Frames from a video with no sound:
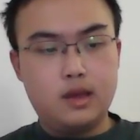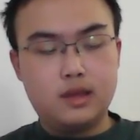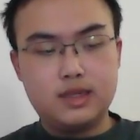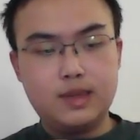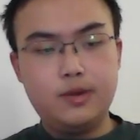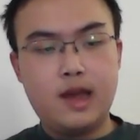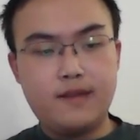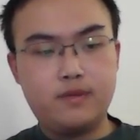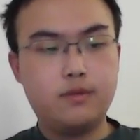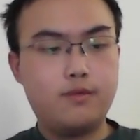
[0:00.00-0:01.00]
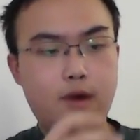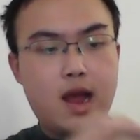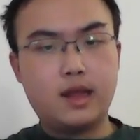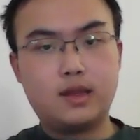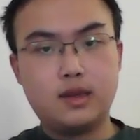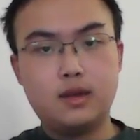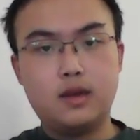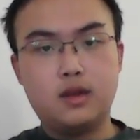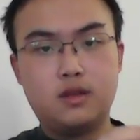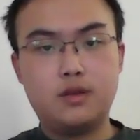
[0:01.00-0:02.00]
The CPU have to write
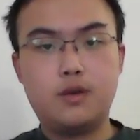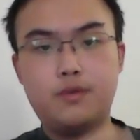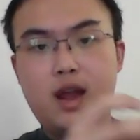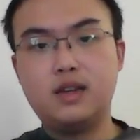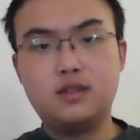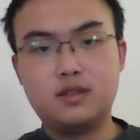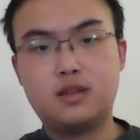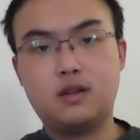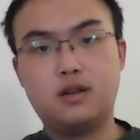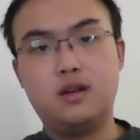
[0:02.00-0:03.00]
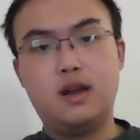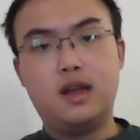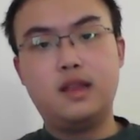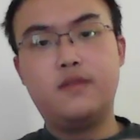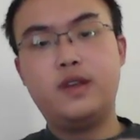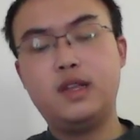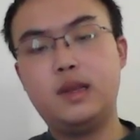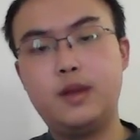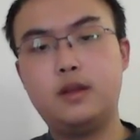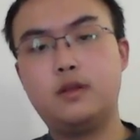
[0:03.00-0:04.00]
to a register in the
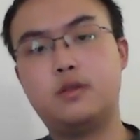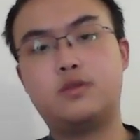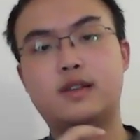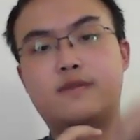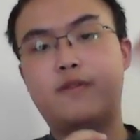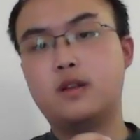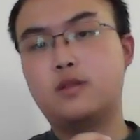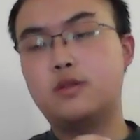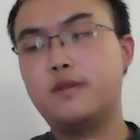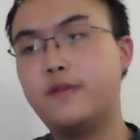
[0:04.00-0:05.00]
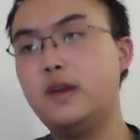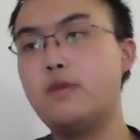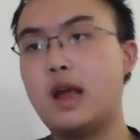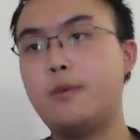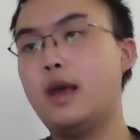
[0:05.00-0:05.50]
VDP to transfer it to the VRAM,